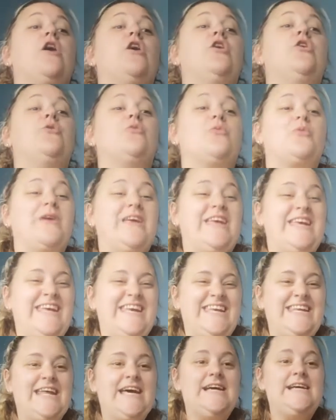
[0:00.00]

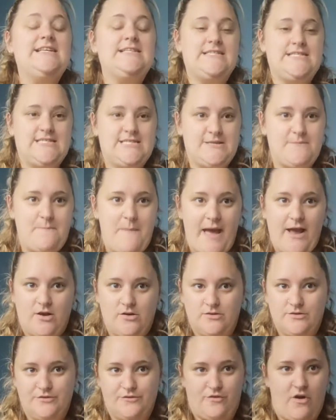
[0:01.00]
green
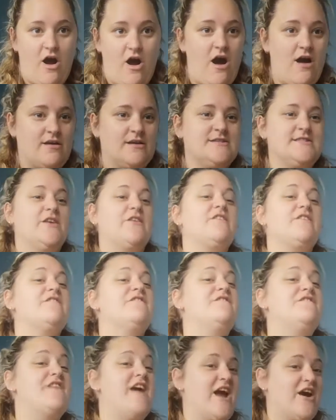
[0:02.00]
speckled frogs. They're
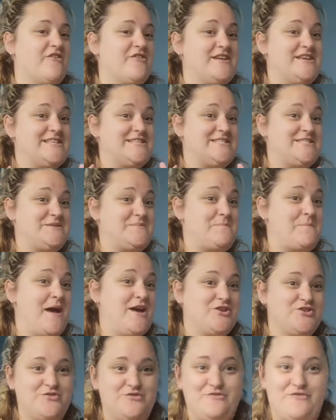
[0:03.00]
very
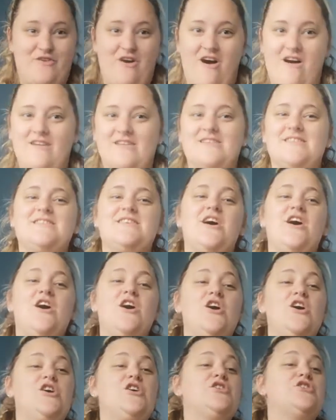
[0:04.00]
special frogs.
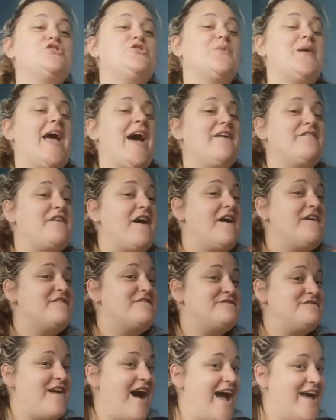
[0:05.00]
So we have
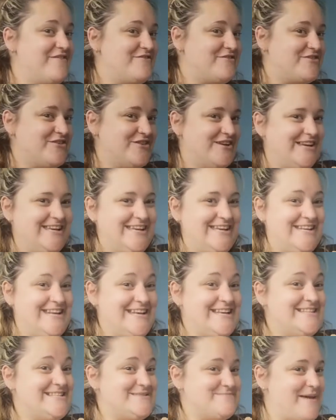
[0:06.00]
5 green
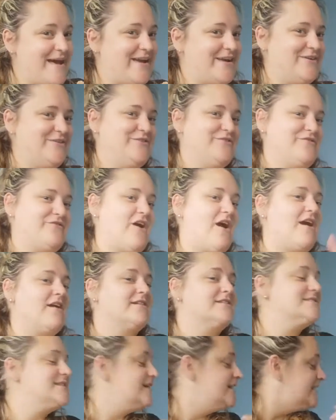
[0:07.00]
and speckled
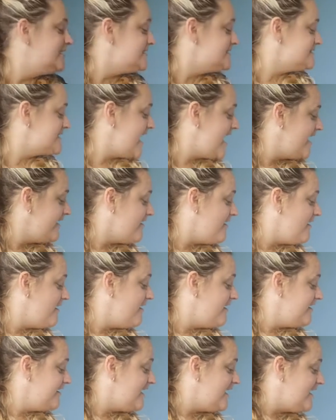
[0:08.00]
frogs sat
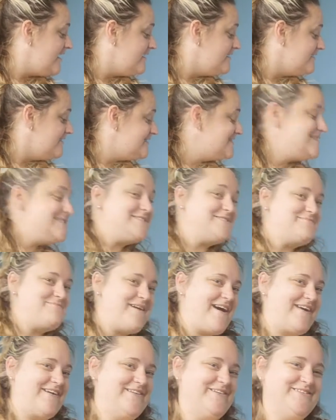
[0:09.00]
on a
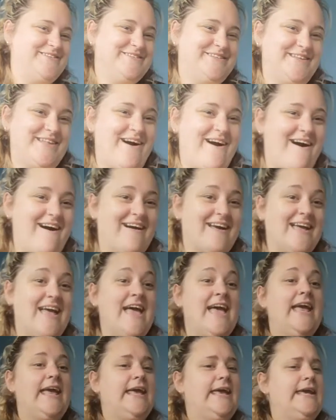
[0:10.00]
speckled log,
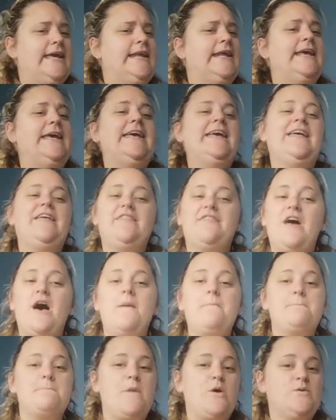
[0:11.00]
eating the
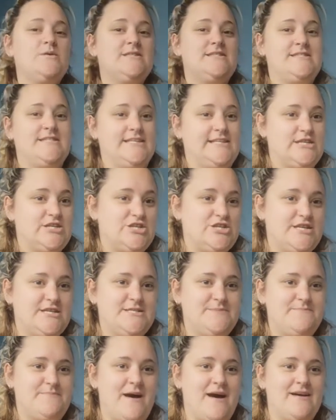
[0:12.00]
most
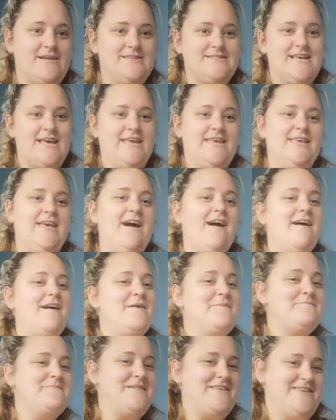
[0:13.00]
delicious bugs.
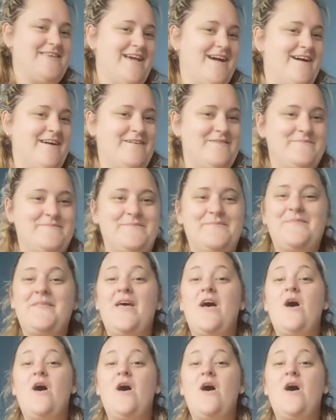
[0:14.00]
Yum, yum.